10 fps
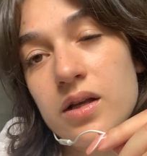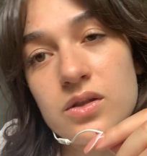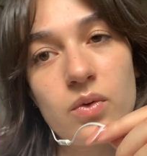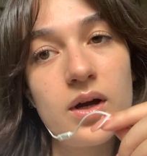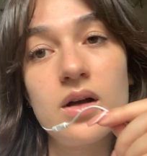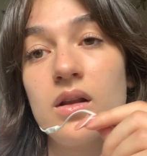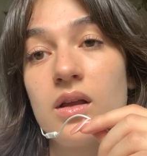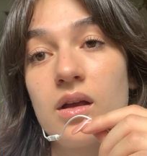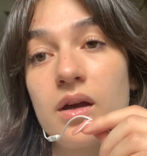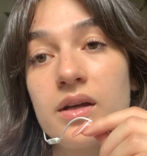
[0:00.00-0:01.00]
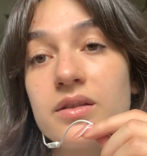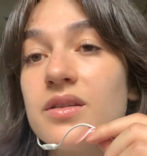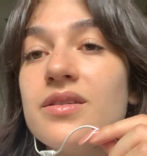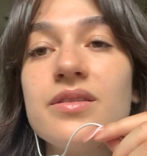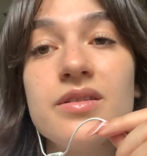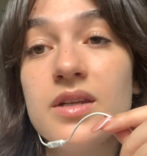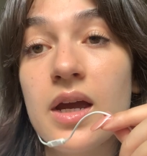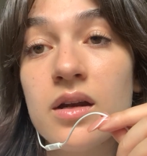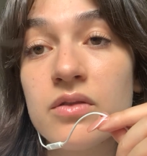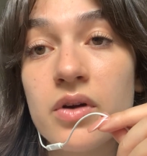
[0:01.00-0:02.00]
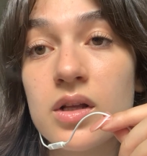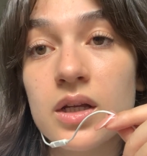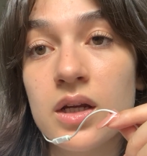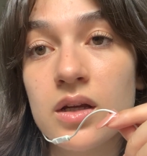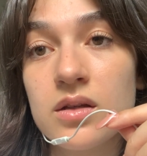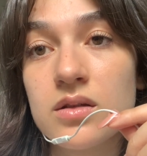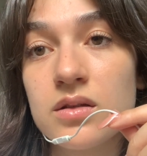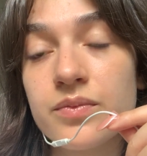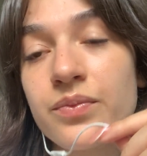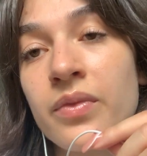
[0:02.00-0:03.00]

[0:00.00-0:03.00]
as well as the stain of ugliness.